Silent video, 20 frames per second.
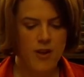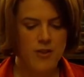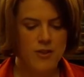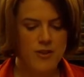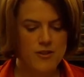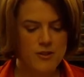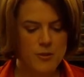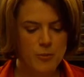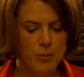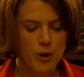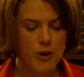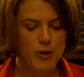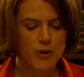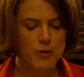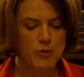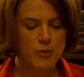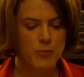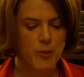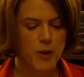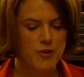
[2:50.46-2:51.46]
This approach
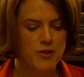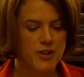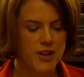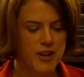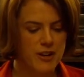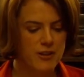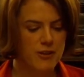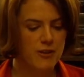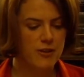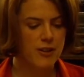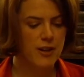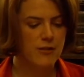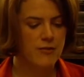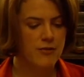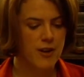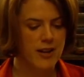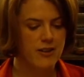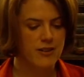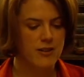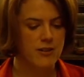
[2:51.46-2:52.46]
was particularly
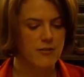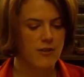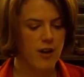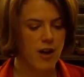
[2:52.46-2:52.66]
effective